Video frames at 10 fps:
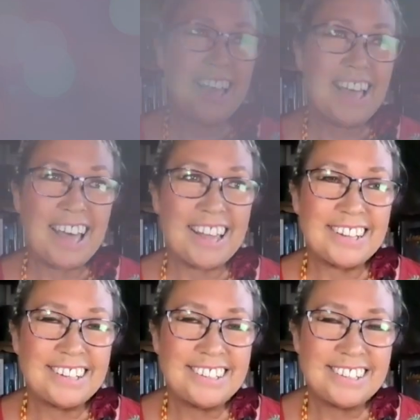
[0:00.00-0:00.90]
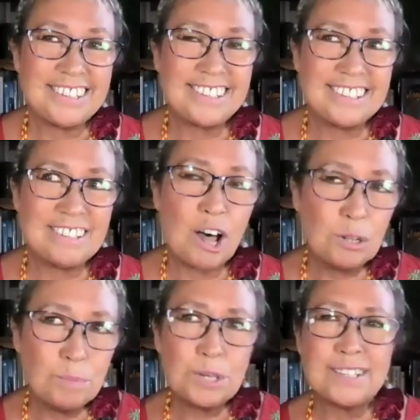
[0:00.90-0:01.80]
And the whole
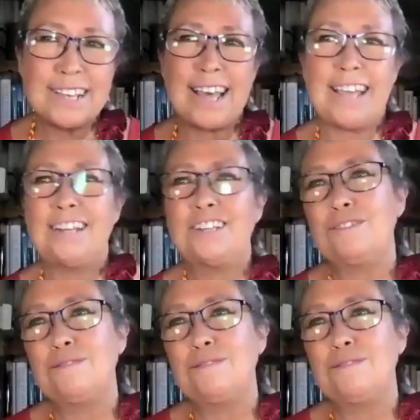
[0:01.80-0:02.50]
book is a kind of